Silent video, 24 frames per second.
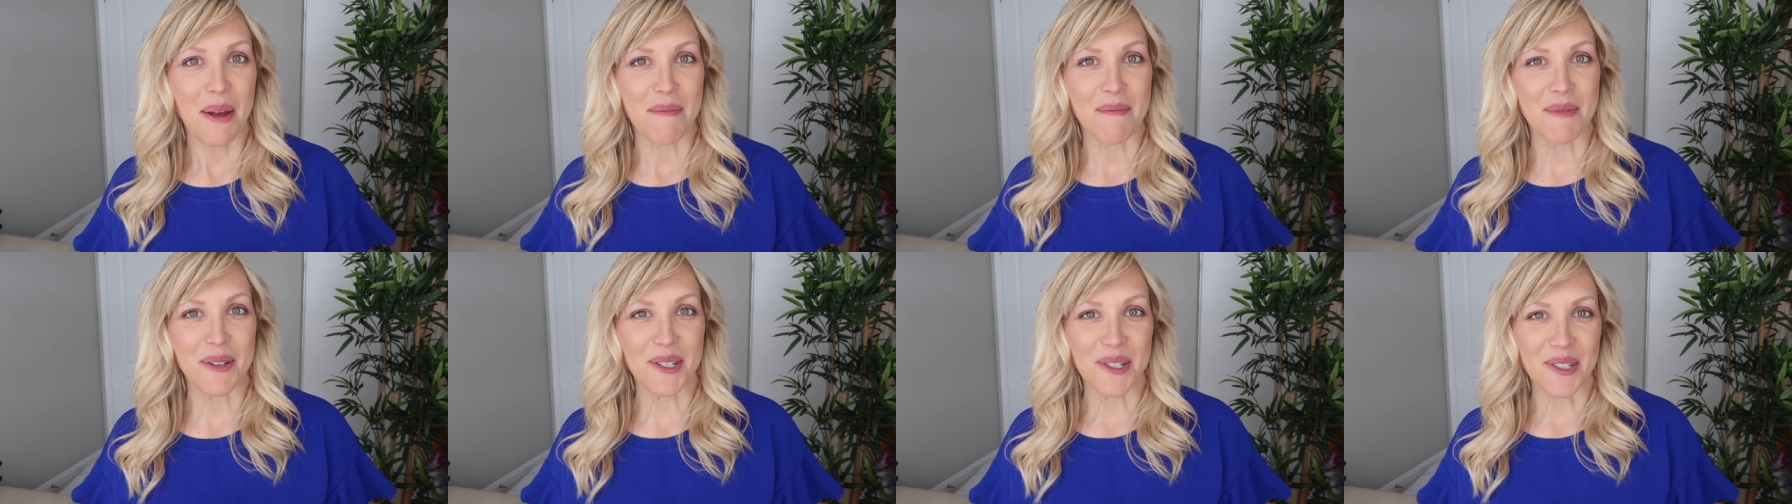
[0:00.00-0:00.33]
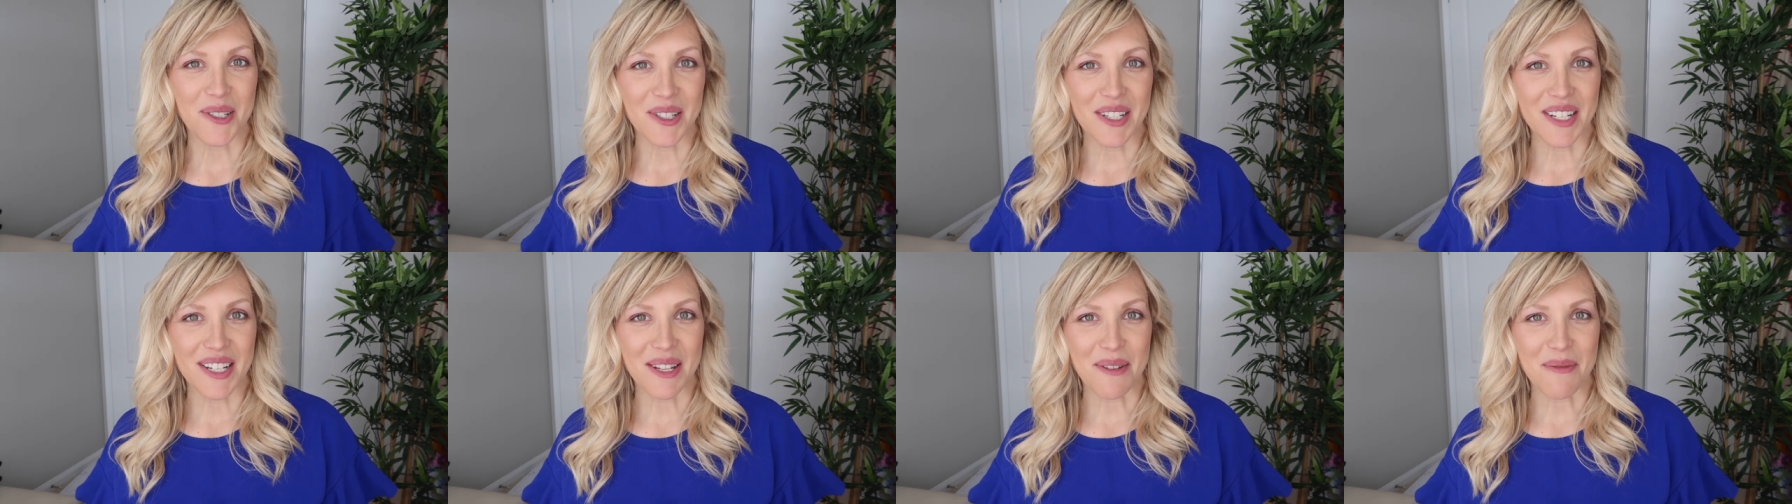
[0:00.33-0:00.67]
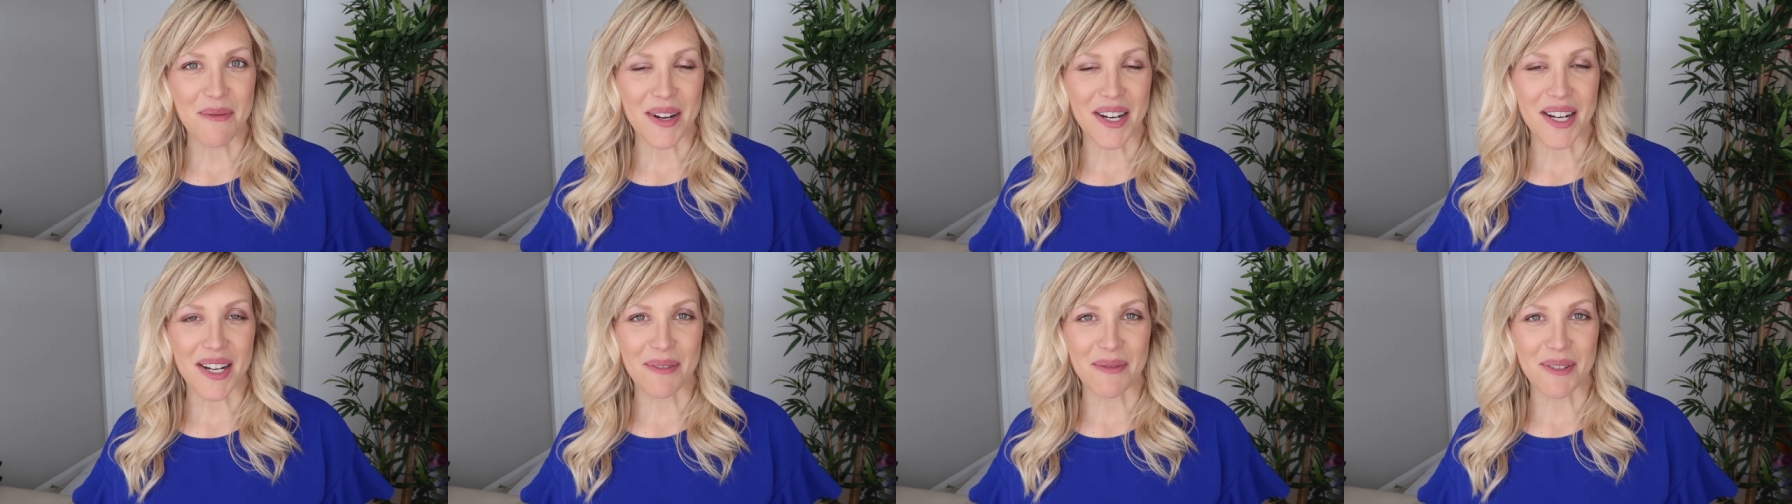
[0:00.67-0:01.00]
maternity
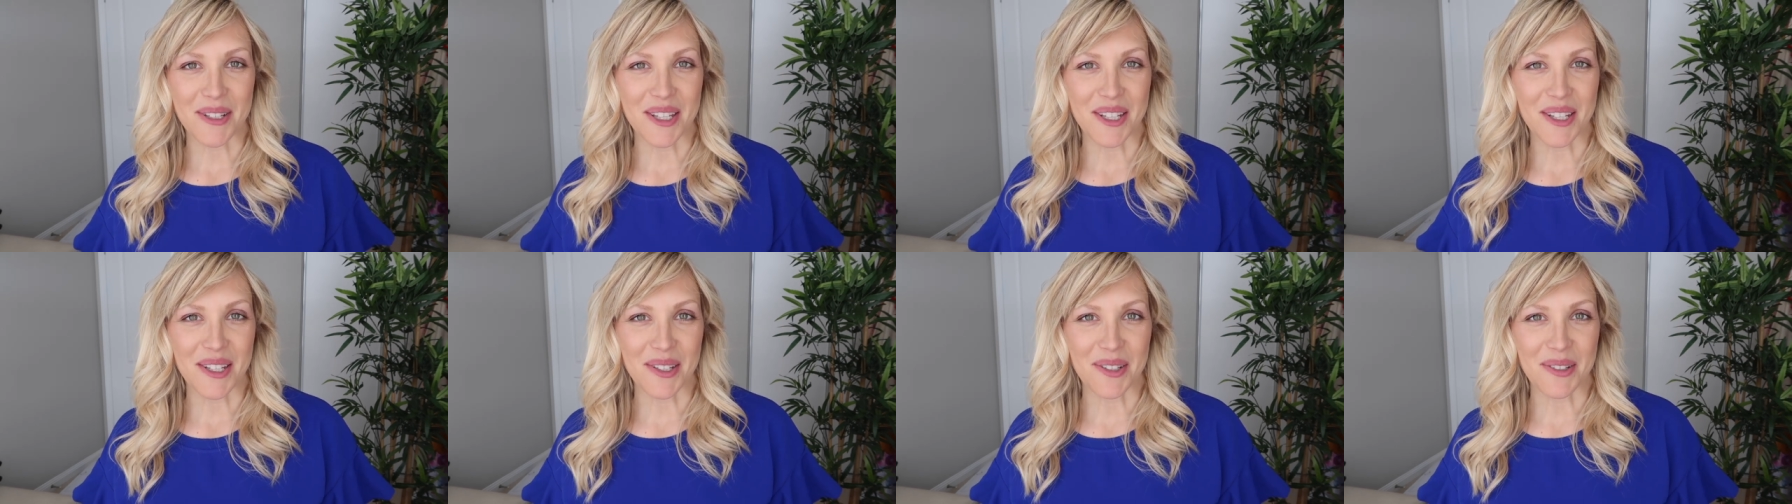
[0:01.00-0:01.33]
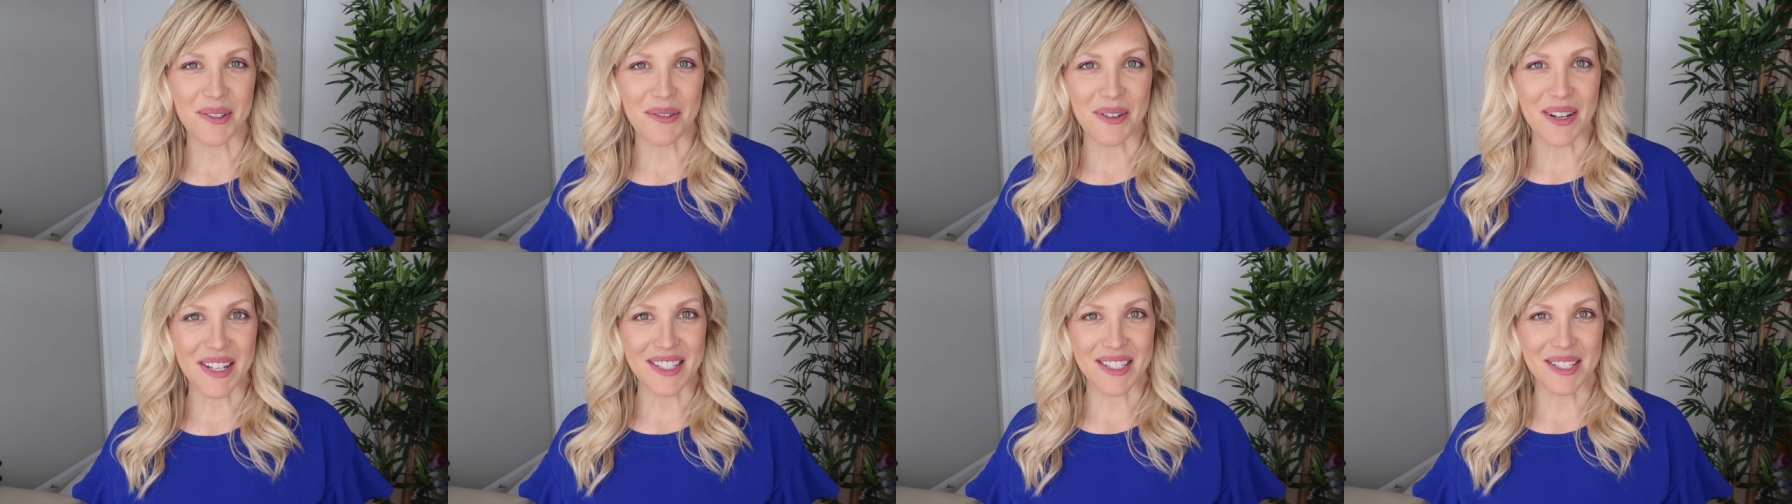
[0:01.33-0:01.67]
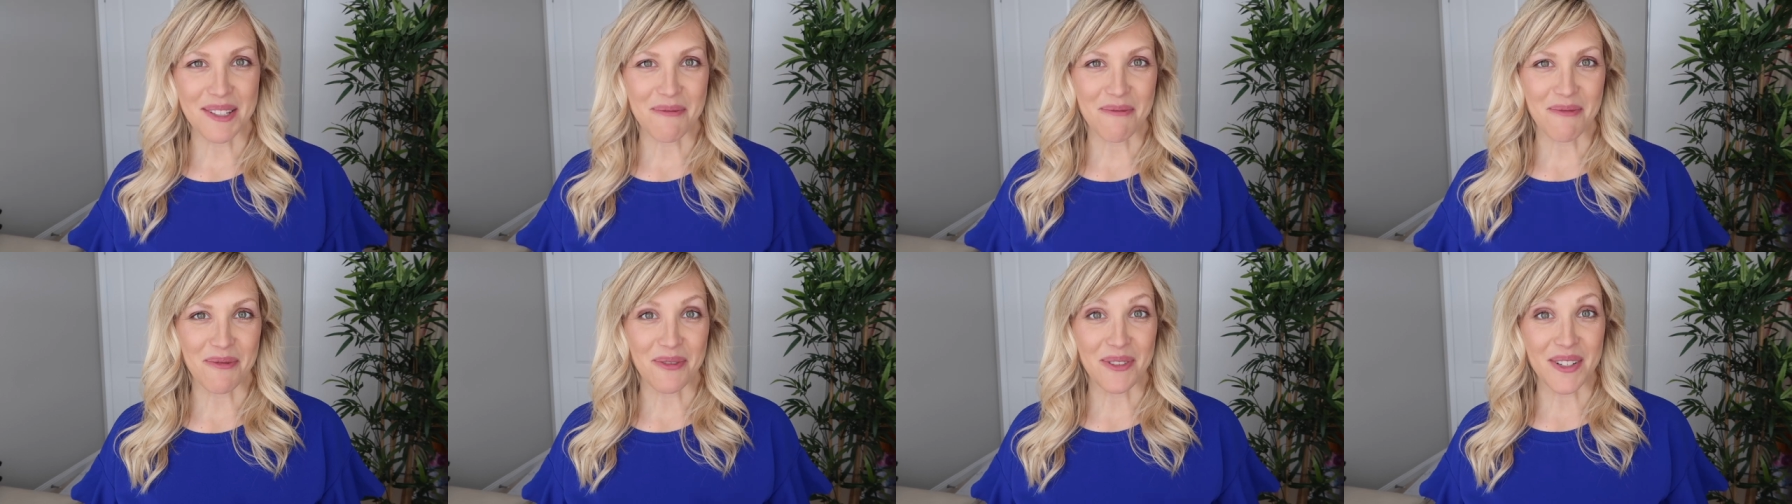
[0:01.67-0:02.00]
wear with you and some